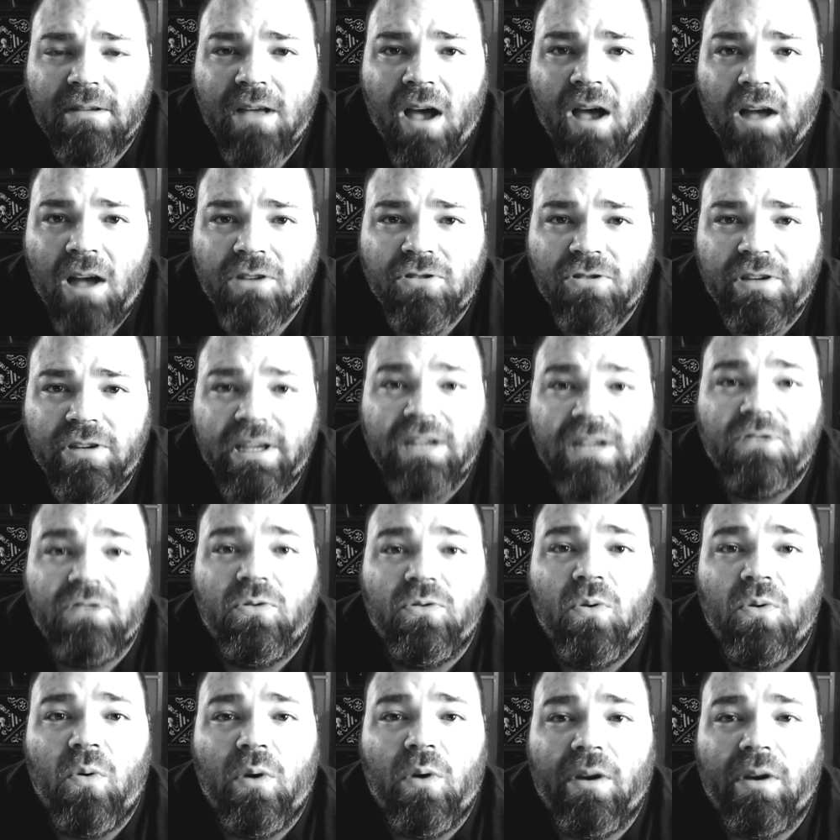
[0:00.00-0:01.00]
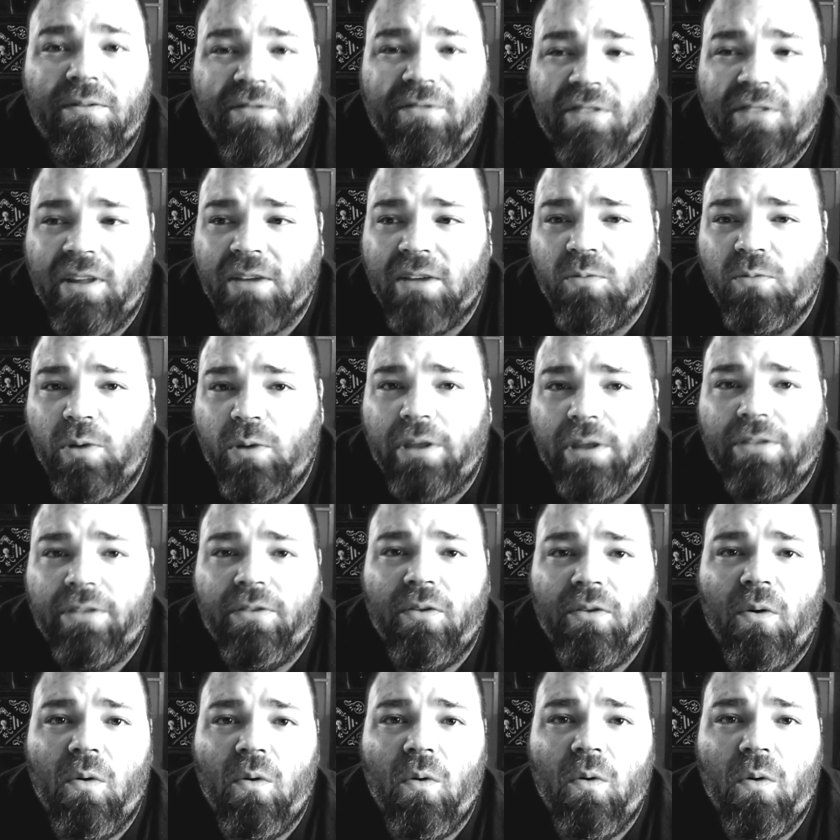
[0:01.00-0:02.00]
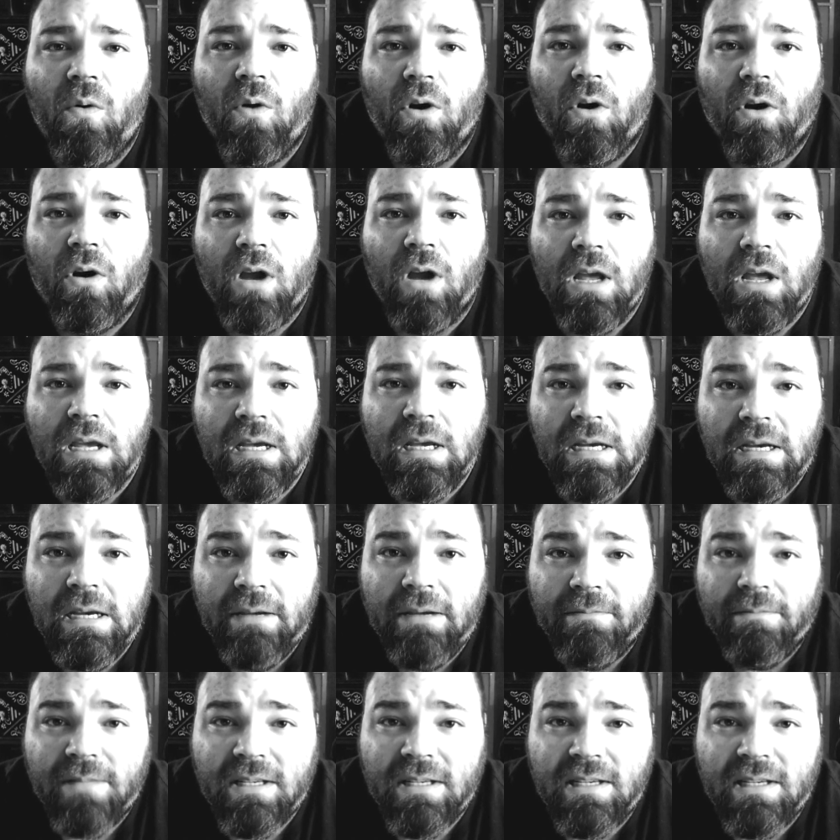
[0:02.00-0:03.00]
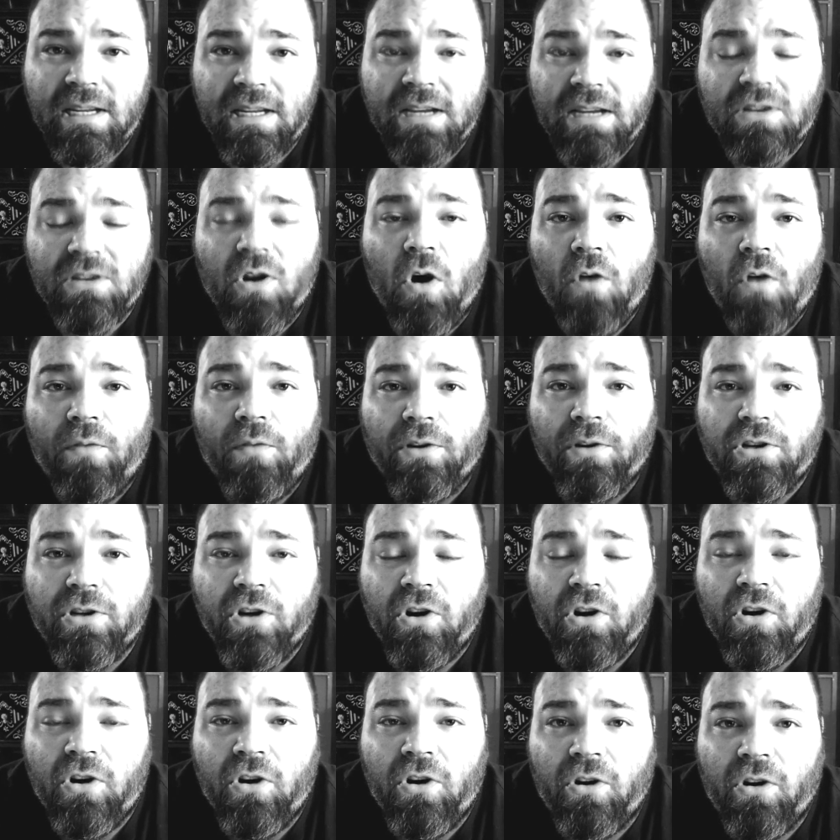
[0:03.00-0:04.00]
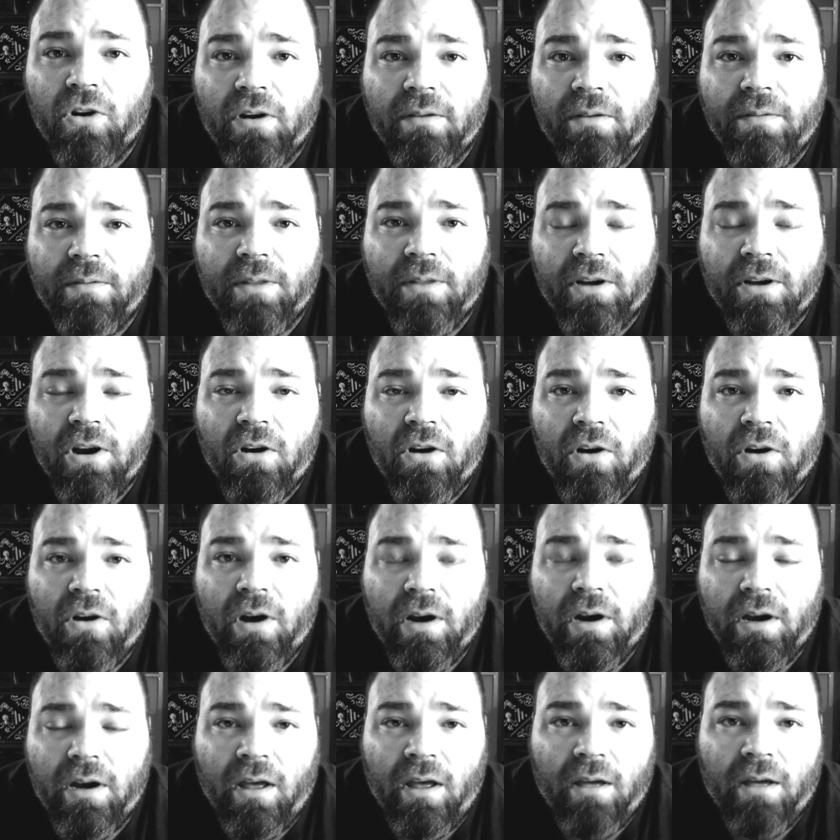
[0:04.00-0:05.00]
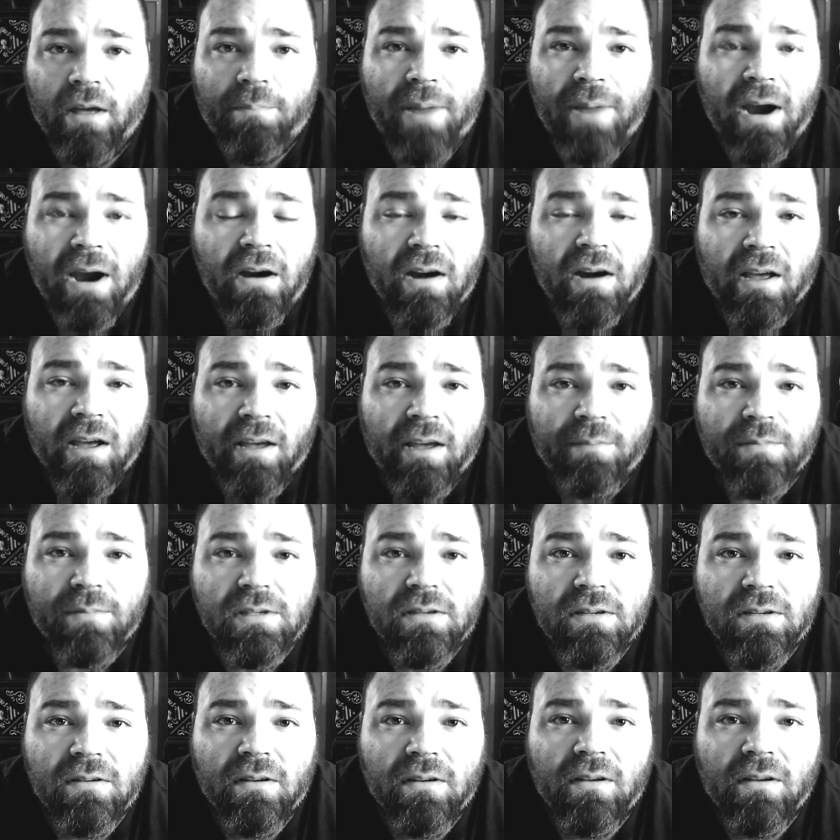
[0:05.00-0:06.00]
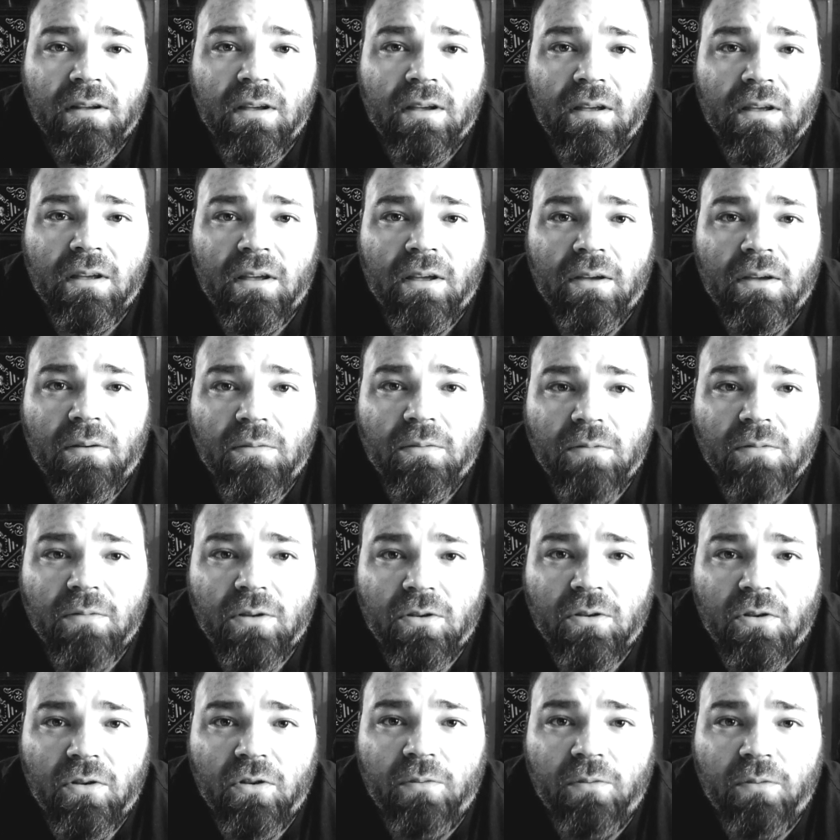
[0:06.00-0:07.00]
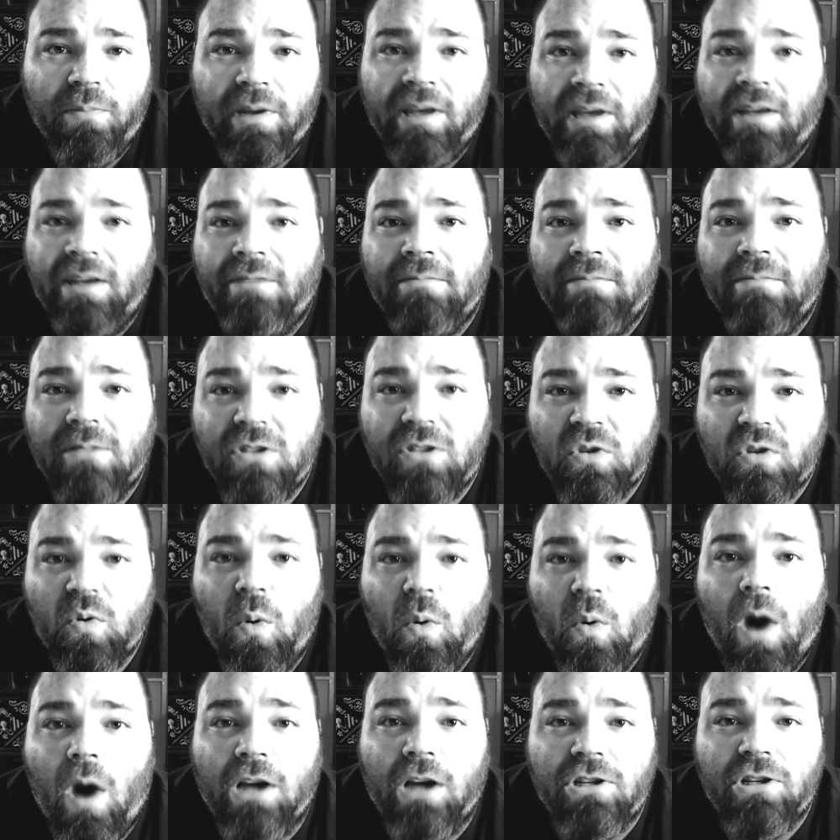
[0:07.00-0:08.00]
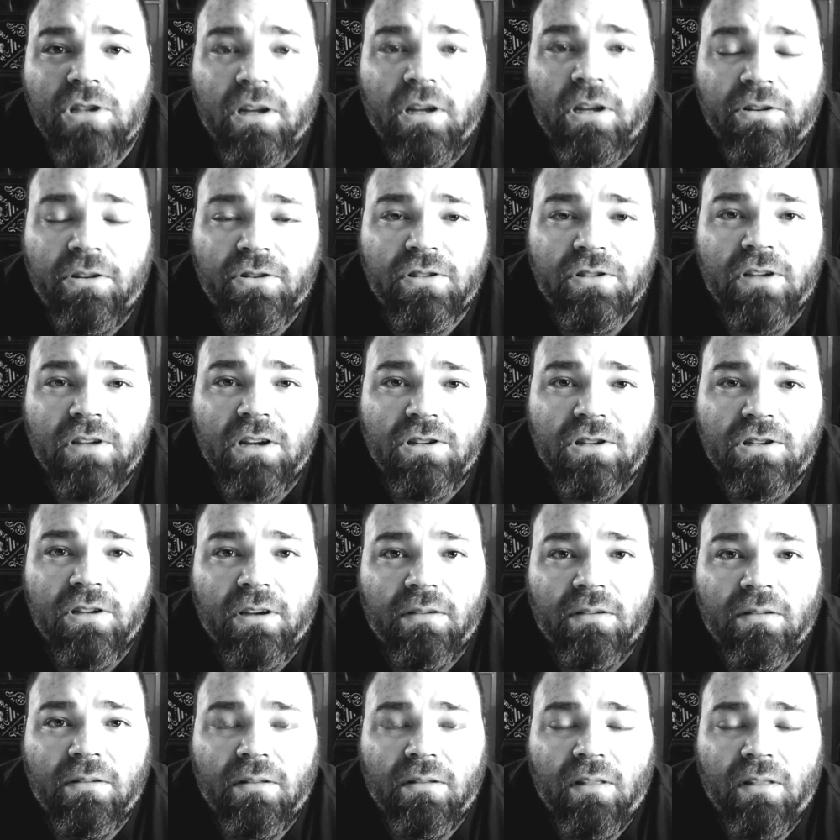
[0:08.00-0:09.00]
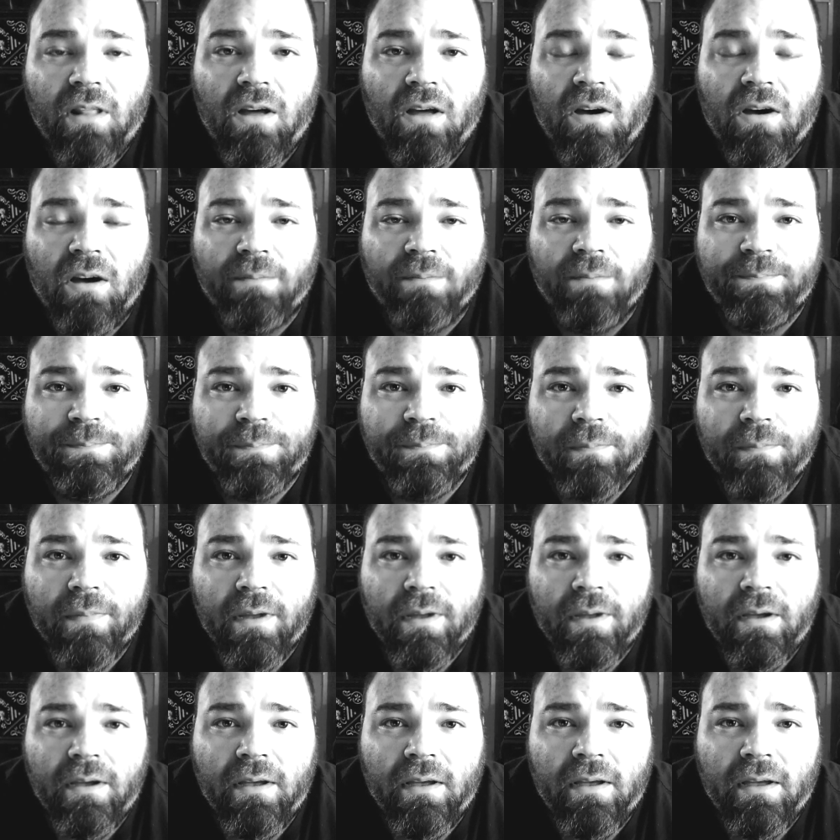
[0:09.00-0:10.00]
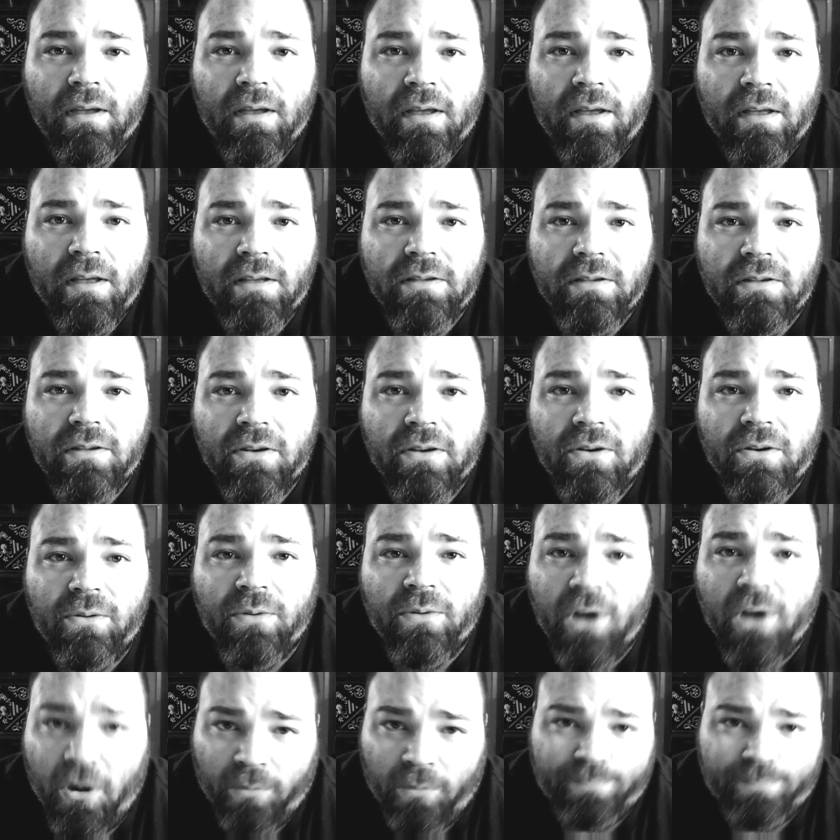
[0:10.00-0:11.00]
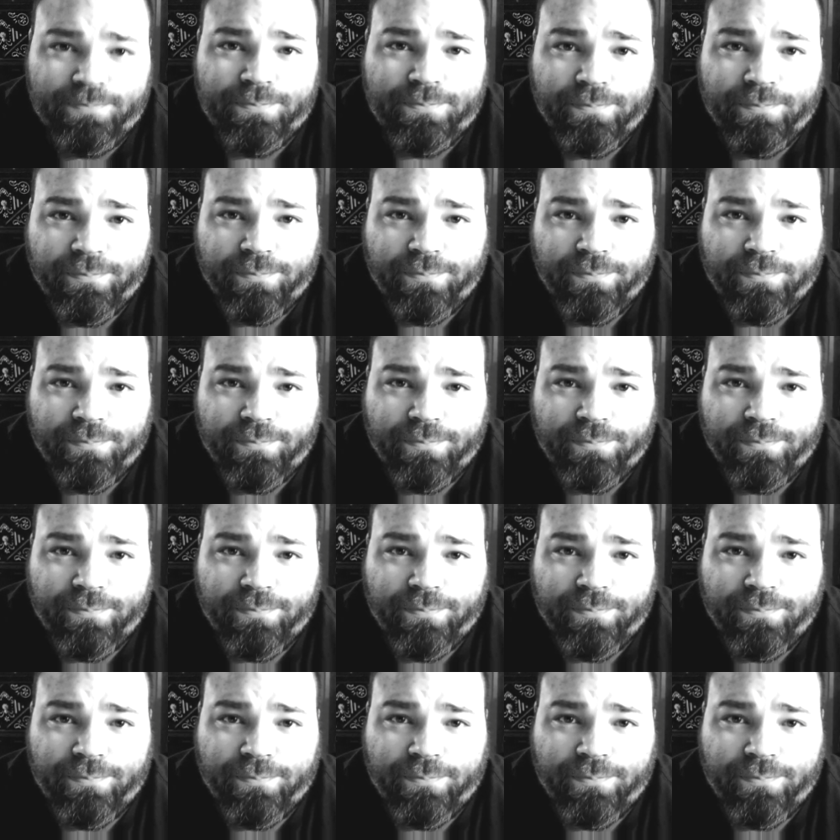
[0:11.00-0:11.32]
contradict or conflict with or seek to overturn the current paradigms could be squashed under such a law. So no,